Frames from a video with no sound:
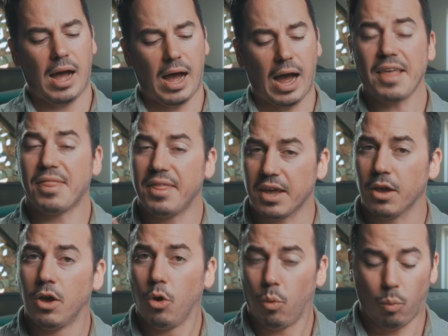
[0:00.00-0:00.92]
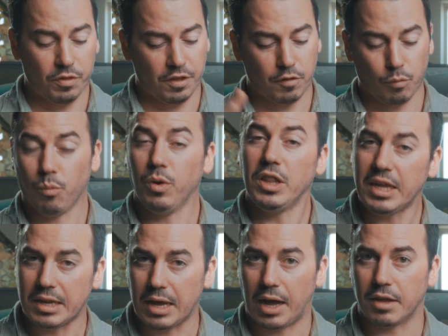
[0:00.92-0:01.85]
I think what this
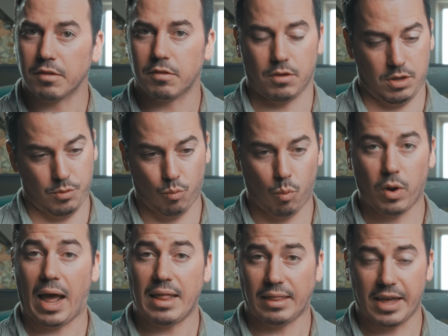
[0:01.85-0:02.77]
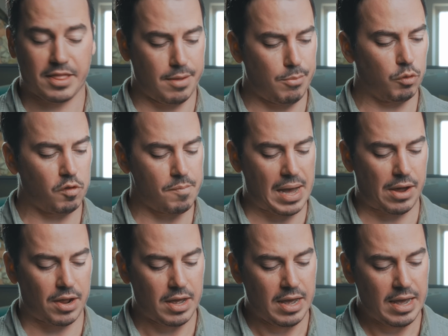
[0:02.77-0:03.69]
really does, and what I like the most
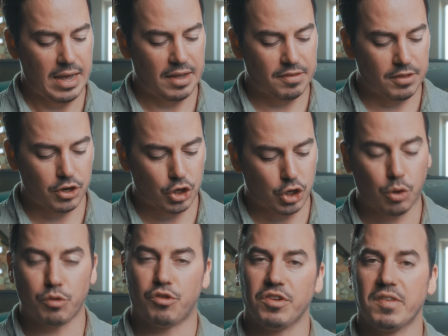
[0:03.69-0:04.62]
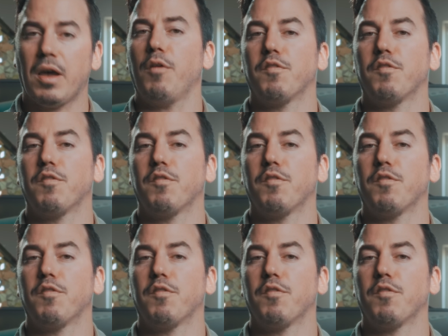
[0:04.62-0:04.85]
about it, is that it shows just how